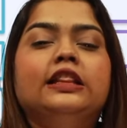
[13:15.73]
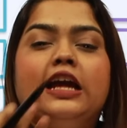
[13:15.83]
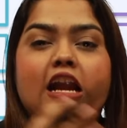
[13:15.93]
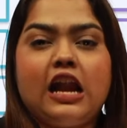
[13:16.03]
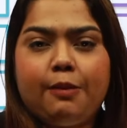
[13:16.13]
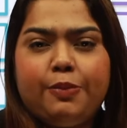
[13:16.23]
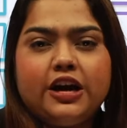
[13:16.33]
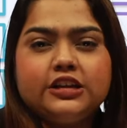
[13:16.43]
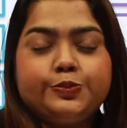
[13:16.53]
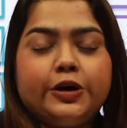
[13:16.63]
there are upper
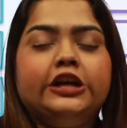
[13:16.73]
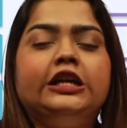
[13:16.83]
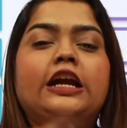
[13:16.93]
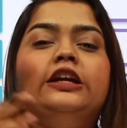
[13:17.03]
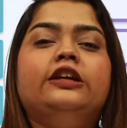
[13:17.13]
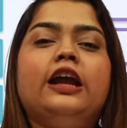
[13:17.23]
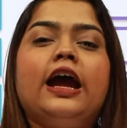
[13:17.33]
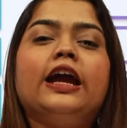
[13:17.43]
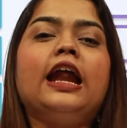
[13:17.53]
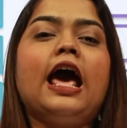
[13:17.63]
respiratory
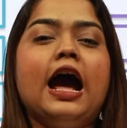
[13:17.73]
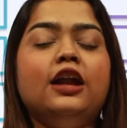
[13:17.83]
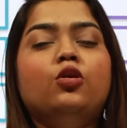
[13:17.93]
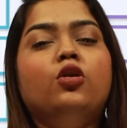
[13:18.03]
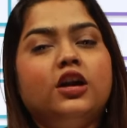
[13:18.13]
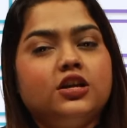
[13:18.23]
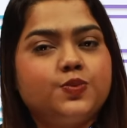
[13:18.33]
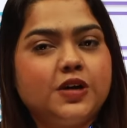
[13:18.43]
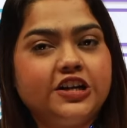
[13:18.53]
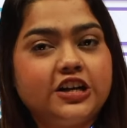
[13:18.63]
tract and lower
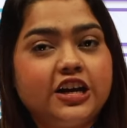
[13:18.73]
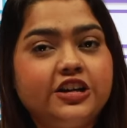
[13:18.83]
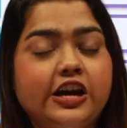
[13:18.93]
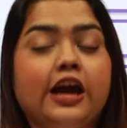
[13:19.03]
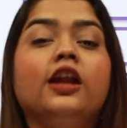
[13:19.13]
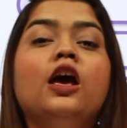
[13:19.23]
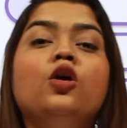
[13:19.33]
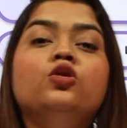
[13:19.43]
respiratory tract.